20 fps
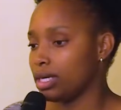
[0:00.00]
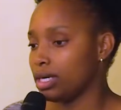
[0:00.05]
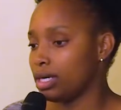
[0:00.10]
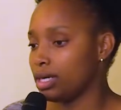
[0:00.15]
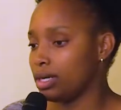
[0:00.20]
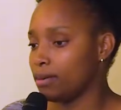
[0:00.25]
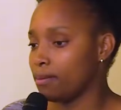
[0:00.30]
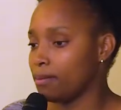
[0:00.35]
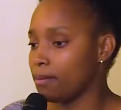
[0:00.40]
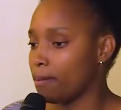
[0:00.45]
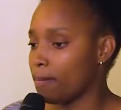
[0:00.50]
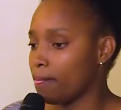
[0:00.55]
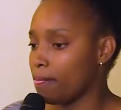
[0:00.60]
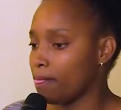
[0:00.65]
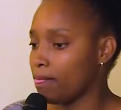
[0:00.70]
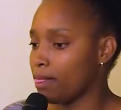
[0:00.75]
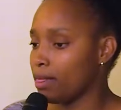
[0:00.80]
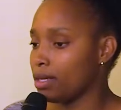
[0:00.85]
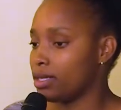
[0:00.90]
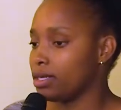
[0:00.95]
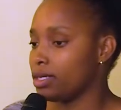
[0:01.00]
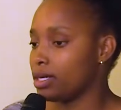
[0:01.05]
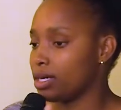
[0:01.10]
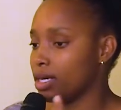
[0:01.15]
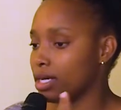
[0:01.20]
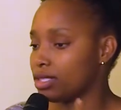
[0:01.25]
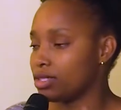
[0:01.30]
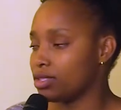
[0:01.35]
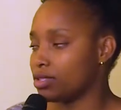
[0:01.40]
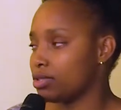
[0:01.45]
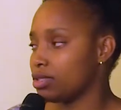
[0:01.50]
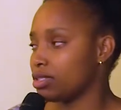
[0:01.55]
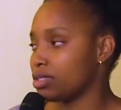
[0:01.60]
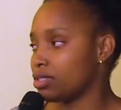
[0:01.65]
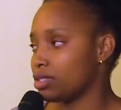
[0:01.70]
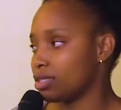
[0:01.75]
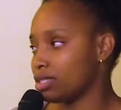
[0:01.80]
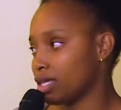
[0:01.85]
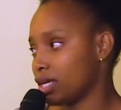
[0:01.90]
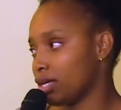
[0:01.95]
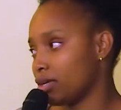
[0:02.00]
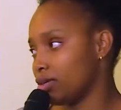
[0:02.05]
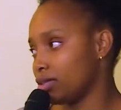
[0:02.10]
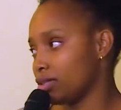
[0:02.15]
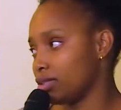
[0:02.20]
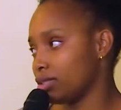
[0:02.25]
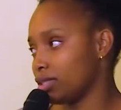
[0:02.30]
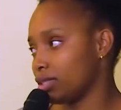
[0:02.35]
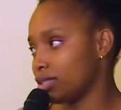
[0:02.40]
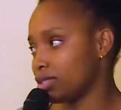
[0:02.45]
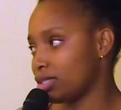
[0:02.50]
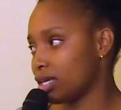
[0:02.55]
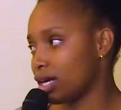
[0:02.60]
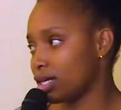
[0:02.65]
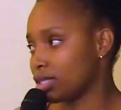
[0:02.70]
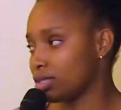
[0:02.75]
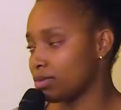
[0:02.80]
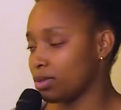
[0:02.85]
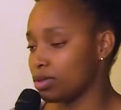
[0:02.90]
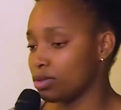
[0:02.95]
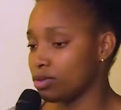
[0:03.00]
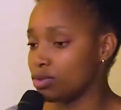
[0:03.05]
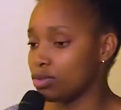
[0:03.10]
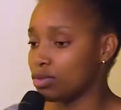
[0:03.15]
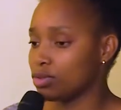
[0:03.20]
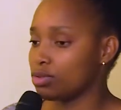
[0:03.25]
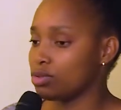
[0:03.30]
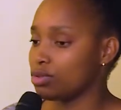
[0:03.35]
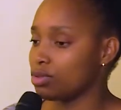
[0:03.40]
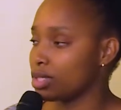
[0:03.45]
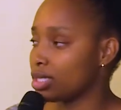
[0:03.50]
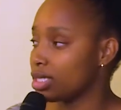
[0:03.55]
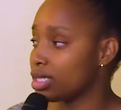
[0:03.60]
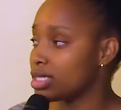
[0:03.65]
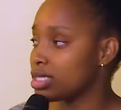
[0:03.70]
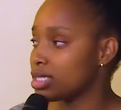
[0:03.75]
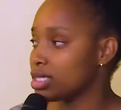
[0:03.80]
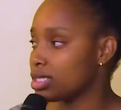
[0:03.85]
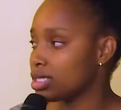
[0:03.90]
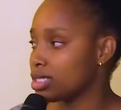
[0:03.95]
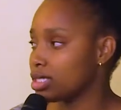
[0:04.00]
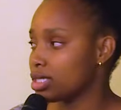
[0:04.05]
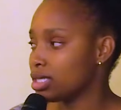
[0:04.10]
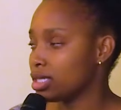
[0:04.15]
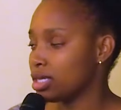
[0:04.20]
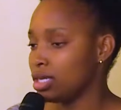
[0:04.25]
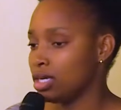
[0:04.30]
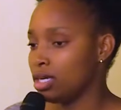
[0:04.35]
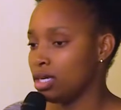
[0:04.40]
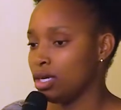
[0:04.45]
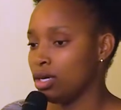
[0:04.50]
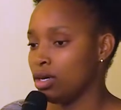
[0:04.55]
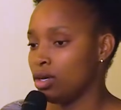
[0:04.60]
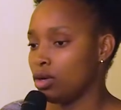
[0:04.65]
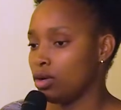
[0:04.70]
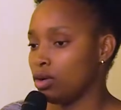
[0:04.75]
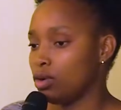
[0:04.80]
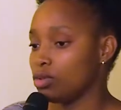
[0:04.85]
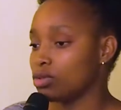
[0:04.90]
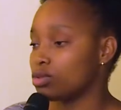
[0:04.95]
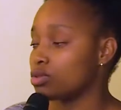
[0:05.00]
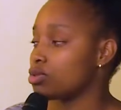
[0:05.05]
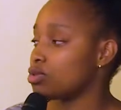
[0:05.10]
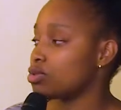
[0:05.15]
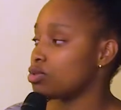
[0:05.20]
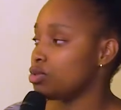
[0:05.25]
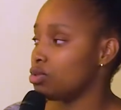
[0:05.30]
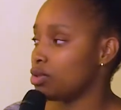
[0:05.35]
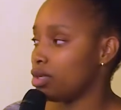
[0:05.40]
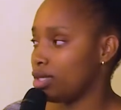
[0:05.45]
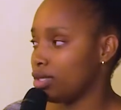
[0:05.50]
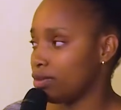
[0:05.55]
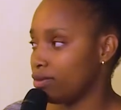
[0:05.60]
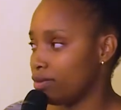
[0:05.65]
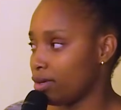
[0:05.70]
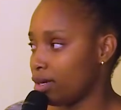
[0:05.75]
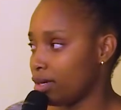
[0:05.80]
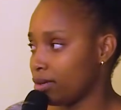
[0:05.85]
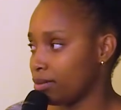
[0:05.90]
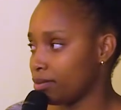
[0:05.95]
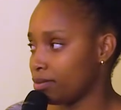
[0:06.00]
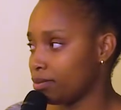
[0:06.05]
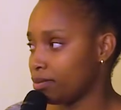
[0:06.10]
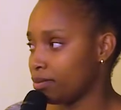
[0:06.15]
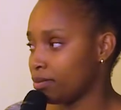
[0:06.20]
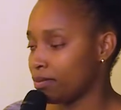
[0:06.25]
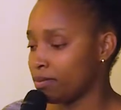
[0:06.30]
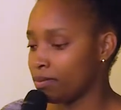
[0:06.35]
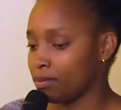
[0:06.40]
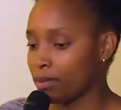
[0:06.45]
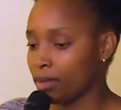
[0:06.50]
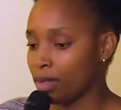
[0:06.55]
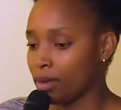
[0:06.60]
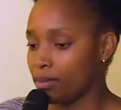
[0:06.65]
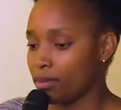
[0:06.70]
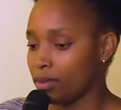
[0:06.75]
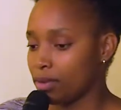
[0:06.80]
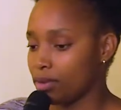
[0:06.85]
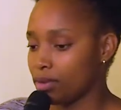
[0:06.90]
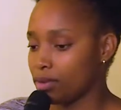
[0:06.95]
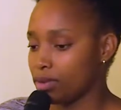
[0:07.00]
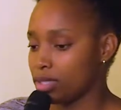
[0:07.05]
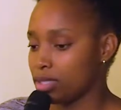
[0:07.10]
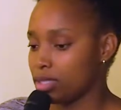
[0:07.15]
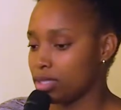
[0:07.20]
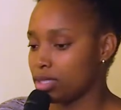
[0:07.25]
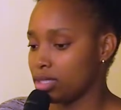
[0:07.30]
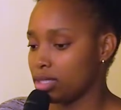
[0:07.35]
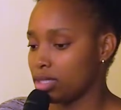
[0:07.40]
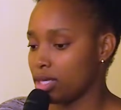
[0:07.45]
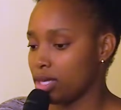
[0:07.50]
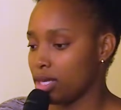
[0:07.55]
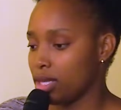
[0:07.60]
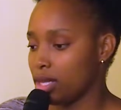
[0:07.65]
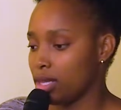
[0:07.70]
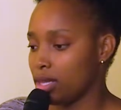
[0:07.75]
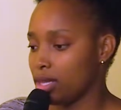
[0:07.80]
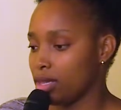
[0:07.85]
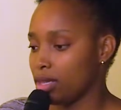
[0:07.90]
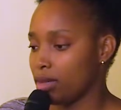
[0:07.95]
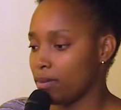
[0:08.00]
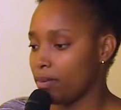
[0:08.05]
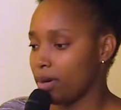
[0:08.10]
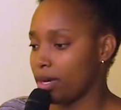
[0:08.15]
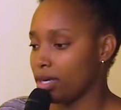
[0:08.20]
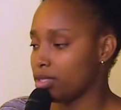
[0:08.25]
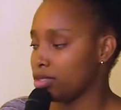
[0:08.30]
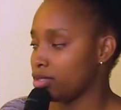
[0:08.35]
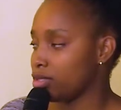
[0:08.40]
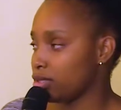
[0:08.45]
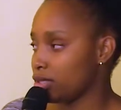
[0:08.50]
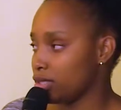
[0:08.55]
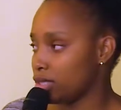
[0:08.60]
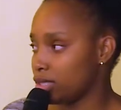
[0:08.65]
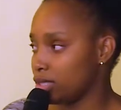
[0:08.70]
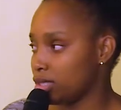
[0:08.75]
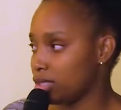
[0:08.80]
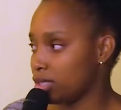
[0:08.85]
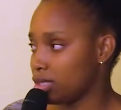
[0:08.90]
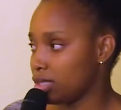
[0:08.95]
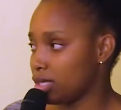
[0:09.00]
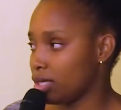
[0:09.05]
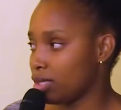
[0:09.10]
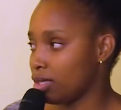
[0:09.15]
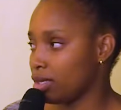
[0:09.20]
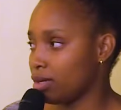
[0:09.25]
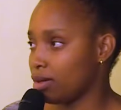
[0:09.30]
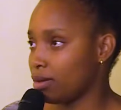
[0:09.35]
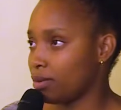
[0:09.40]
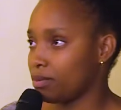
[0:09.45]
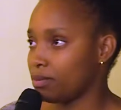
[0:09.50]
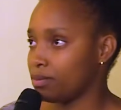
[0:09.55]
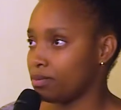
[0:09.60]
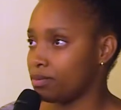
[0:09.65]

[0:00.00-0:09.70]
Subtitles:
gastrointestinal tract, but also to your kidneys, also to your liver, because the bile juices and the